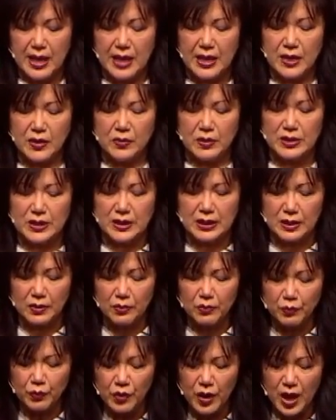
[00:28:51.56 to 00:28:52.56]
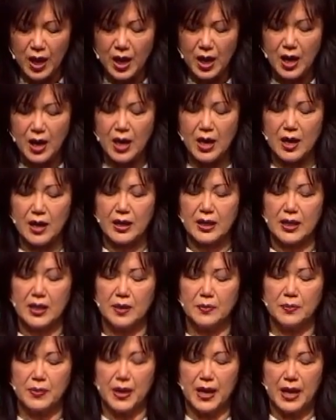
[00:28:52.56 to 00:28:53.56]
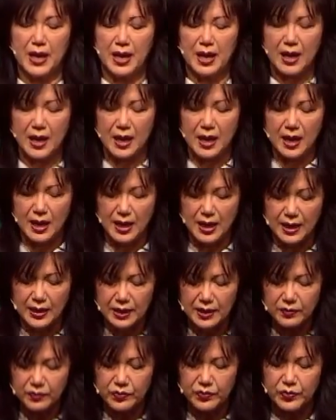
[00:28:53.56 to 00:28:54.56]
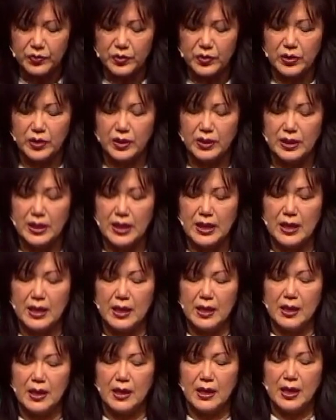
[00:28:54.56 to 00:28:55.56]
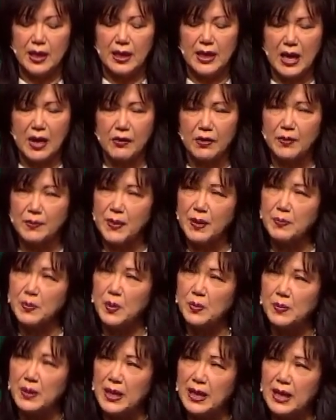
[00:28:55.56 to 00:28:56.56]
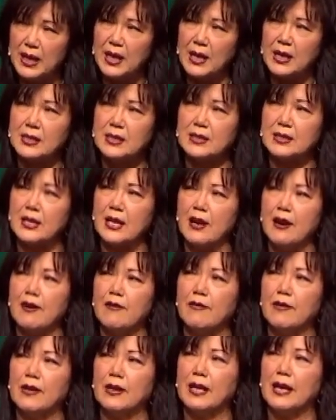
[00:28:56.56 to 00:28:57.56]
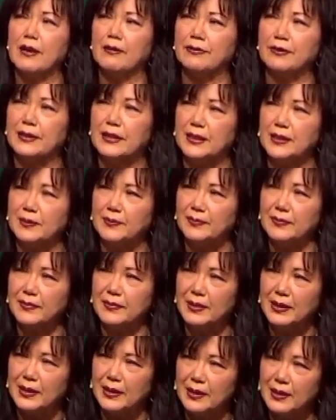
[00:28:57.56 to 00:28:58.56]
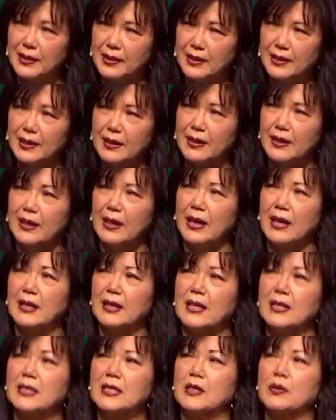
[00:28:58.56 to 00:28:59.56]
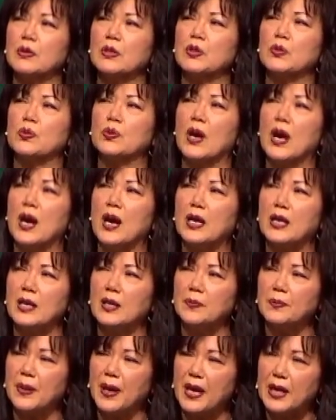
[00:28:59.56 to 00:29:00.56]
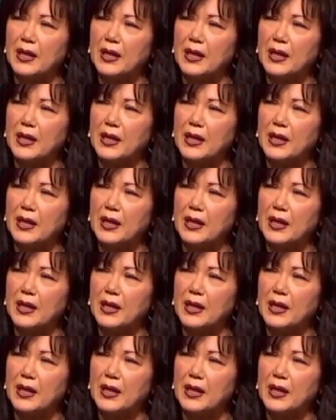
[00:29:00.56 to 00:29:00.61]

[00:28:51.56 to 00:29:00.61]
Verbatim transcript: and he was rocking back and forth. And I remember my eyes never left him. And as he was rocking